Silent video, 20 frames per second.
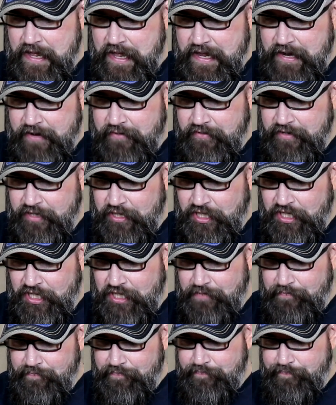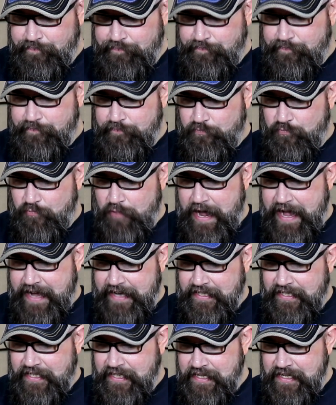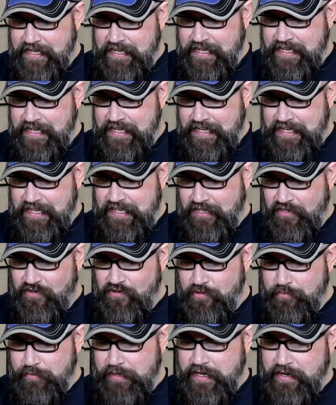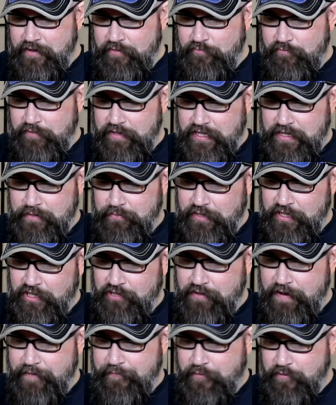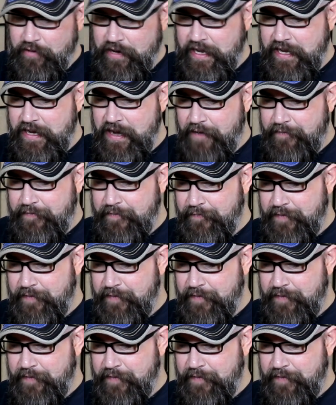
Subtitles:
Anchorage wax is normally reasonably straightforward to get off.